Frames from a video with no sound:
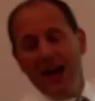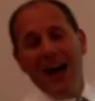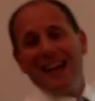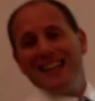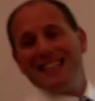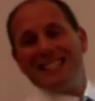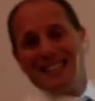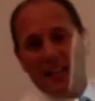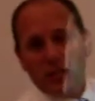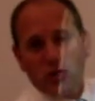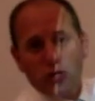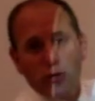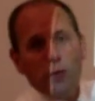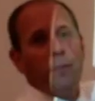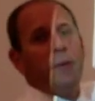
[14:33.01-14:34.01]
not
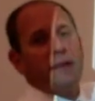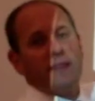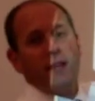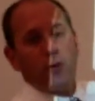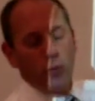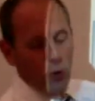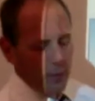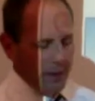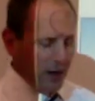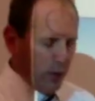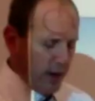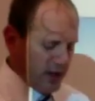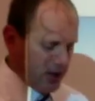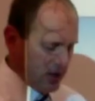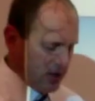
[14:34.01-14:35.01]
essential, but there will be
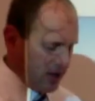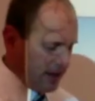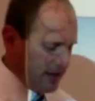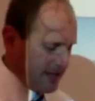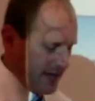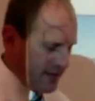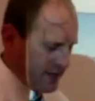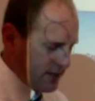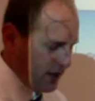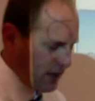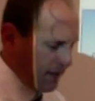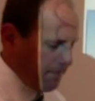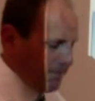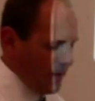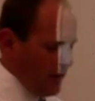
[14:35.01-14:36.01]
questions on the test
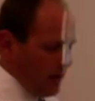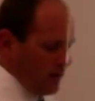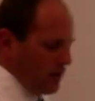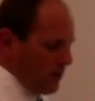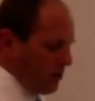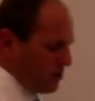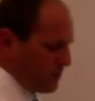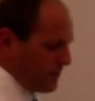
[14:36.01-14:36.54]
on those